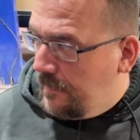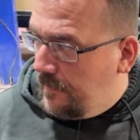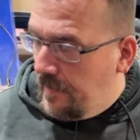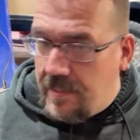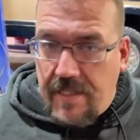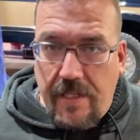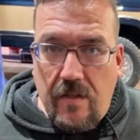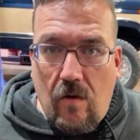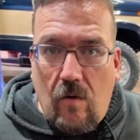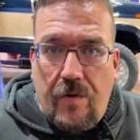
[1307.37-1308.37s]
It's getting
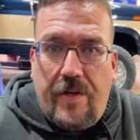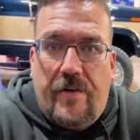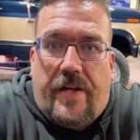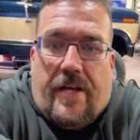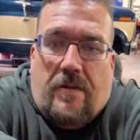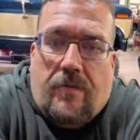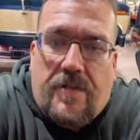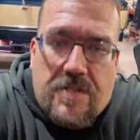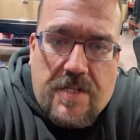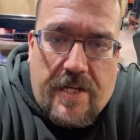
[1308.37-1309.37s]
cold here again. We
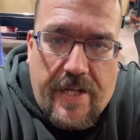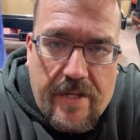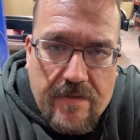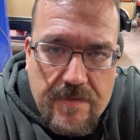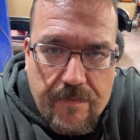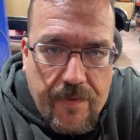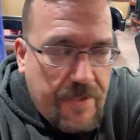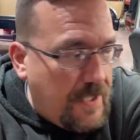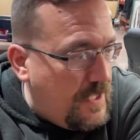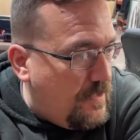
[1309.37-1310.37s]
just got out of some pretty
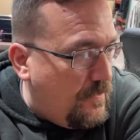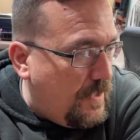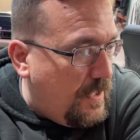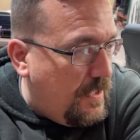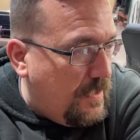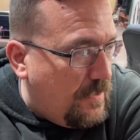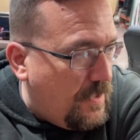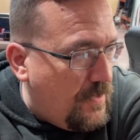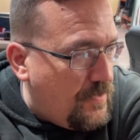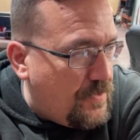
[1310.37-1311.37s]
decent
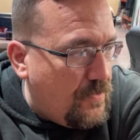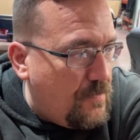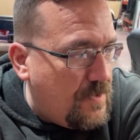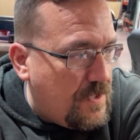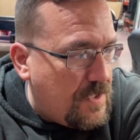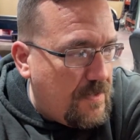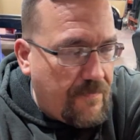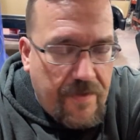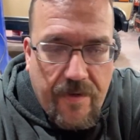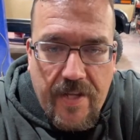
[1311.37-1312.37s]
thunderstorms and stuff
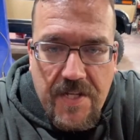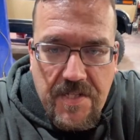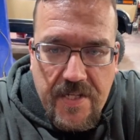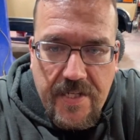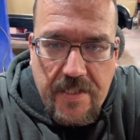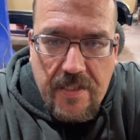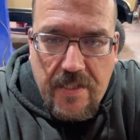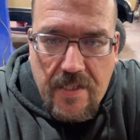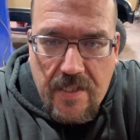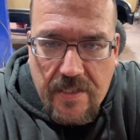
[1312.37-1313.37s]
there last night.
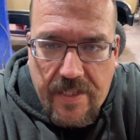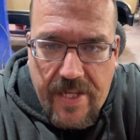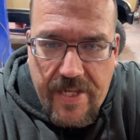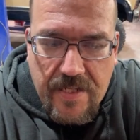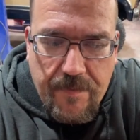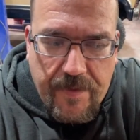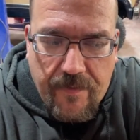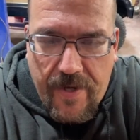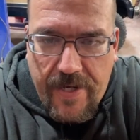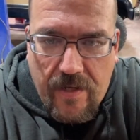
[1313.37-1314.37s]
Today it's been
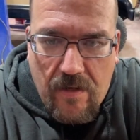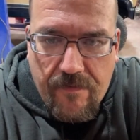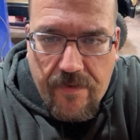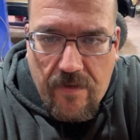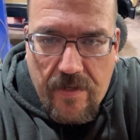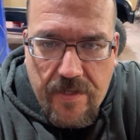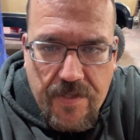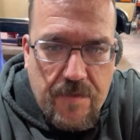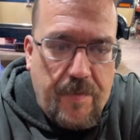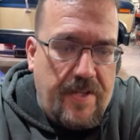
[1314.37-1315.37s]
raining off and on,
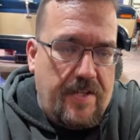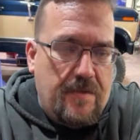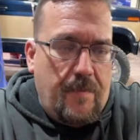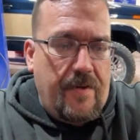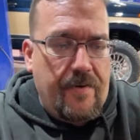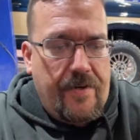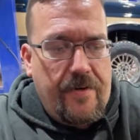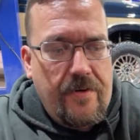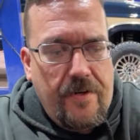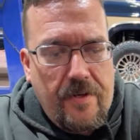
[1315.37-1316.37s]
just spitting and sputtering
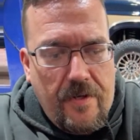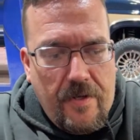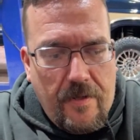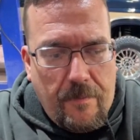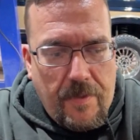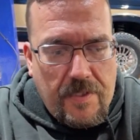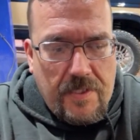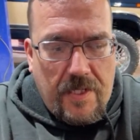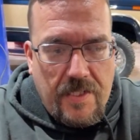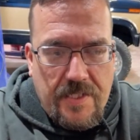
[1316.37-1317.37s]
here. But
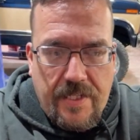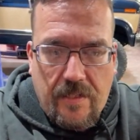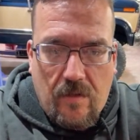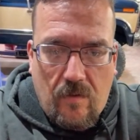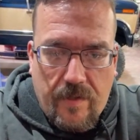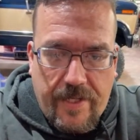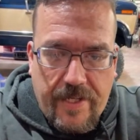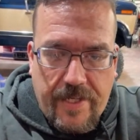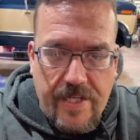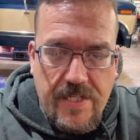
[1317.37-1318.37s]
it's getting cold
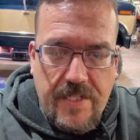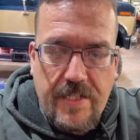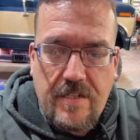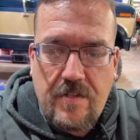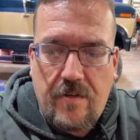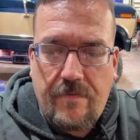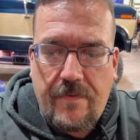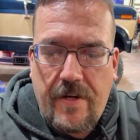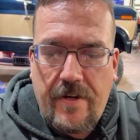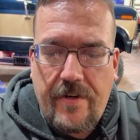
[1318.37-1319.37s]
again. KJ did start a
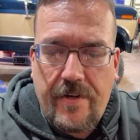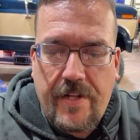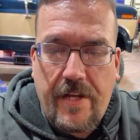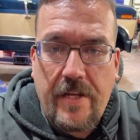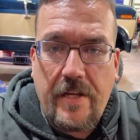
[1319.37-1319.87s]
fire here today.